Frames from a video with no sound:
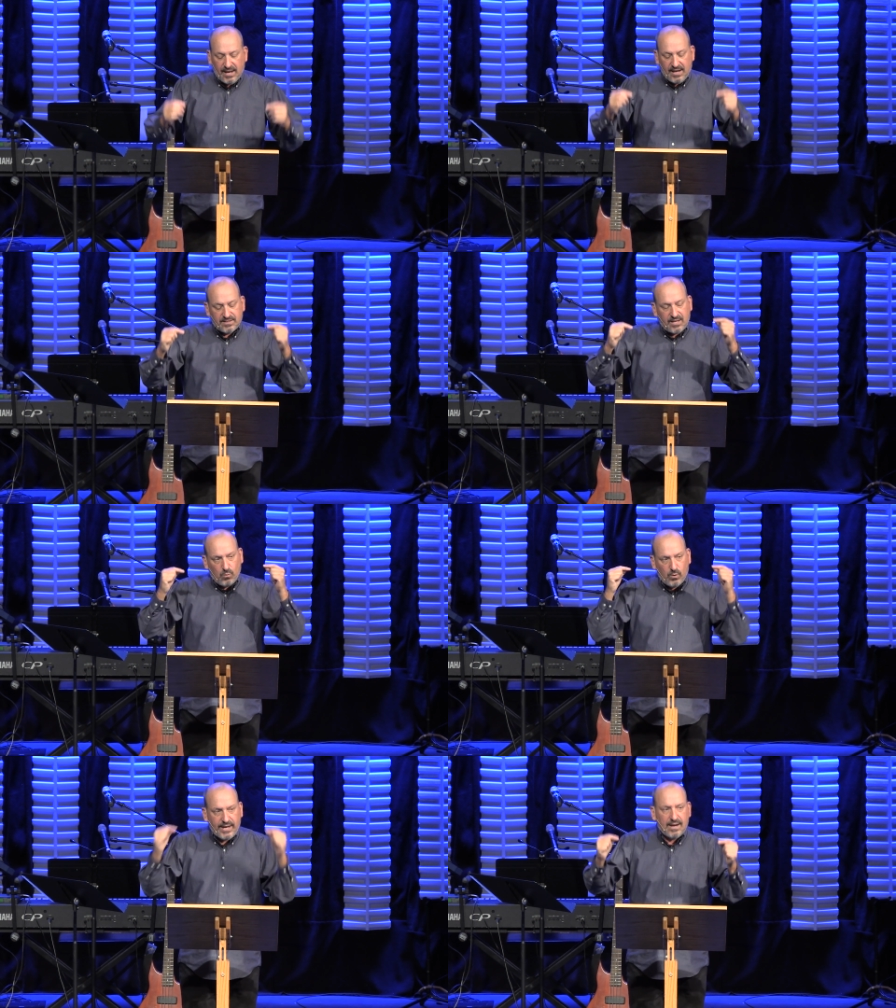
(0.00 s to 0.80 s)
is that
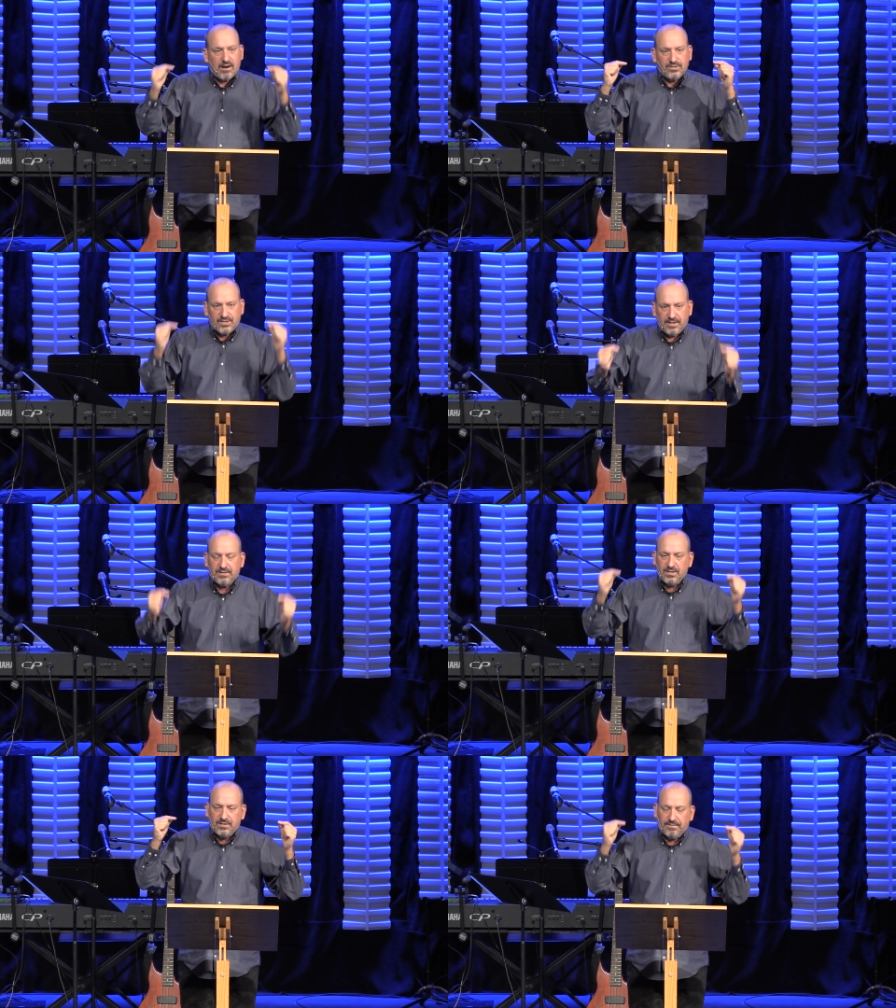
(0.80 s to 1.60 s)
we are
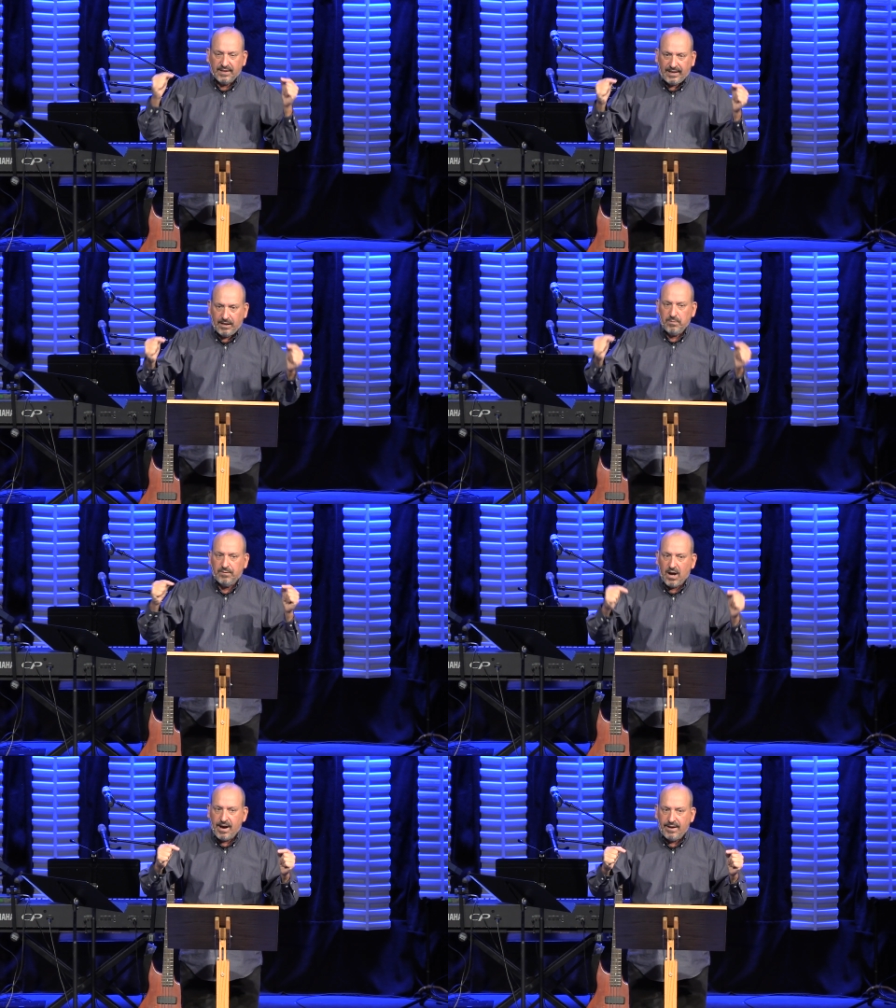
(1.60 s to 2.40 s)
citizens of the kingdom of
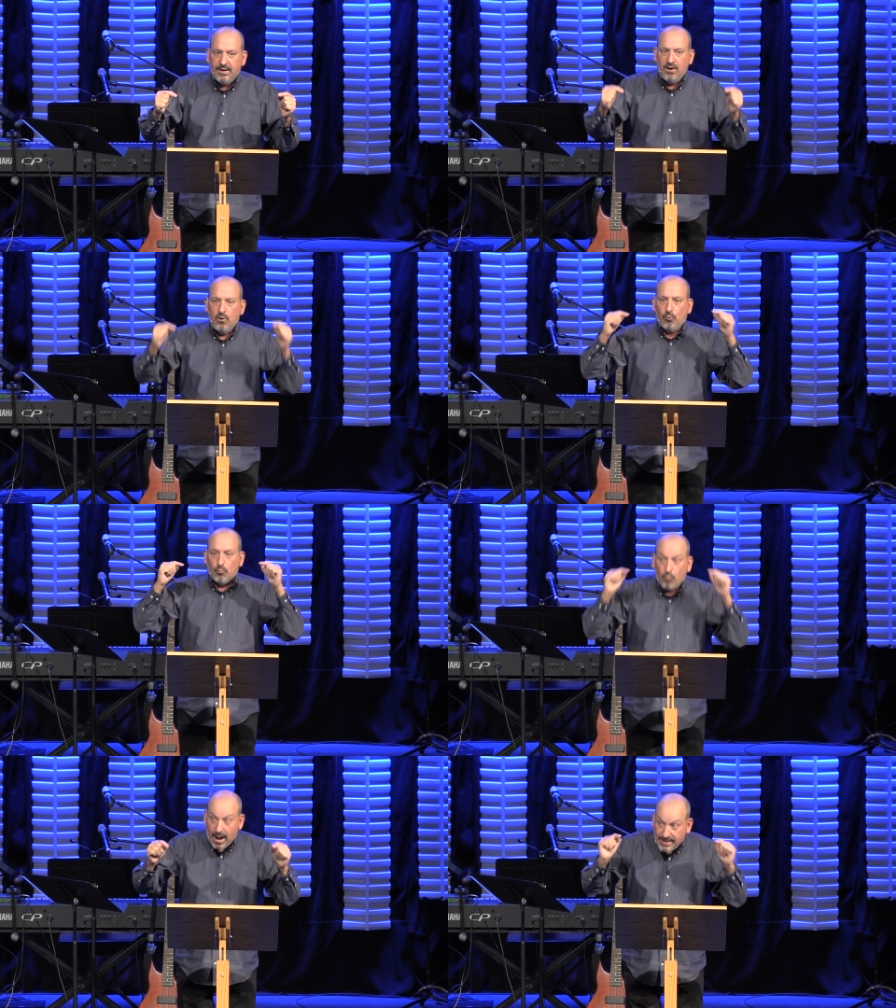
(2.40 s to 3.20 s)
God
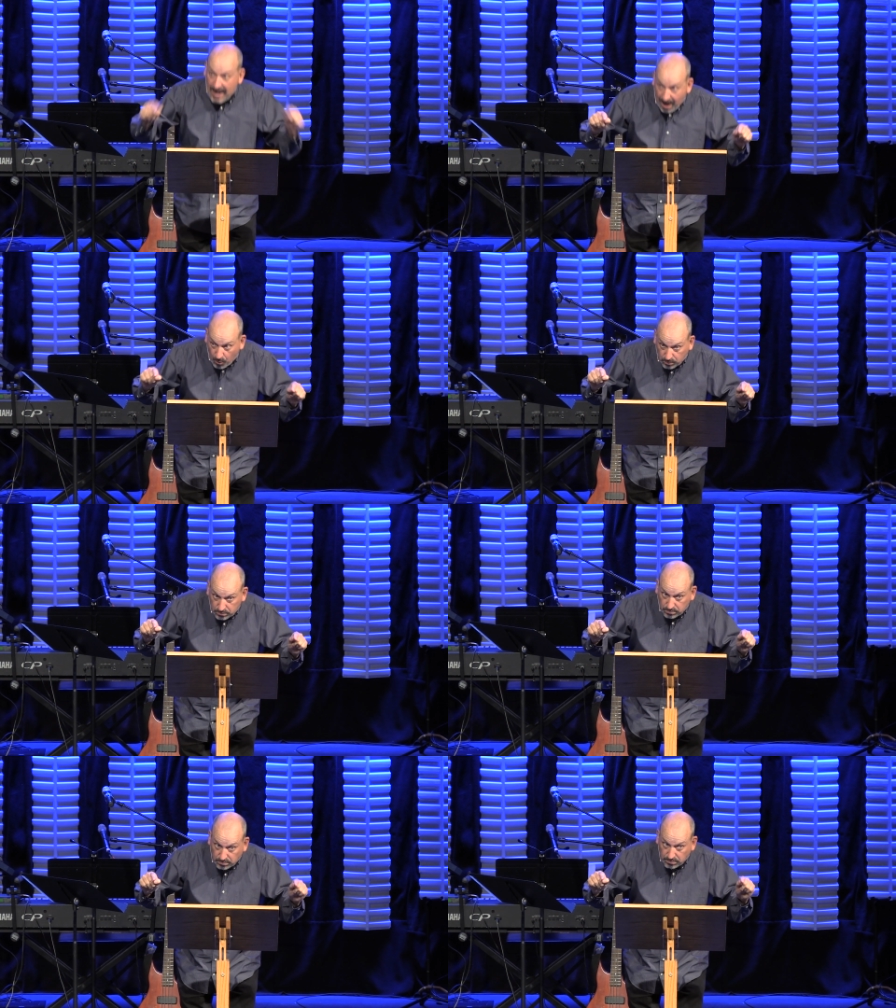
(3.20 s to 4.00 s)
right now.
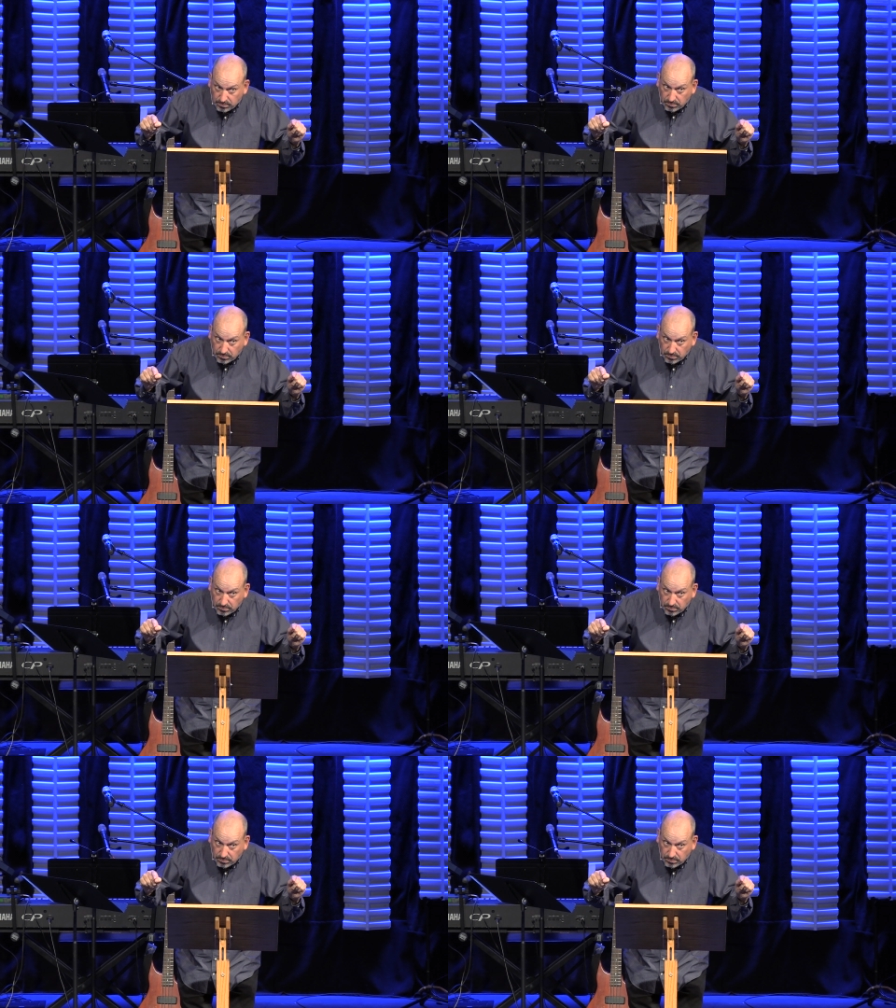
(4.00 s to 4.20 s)
Yeah.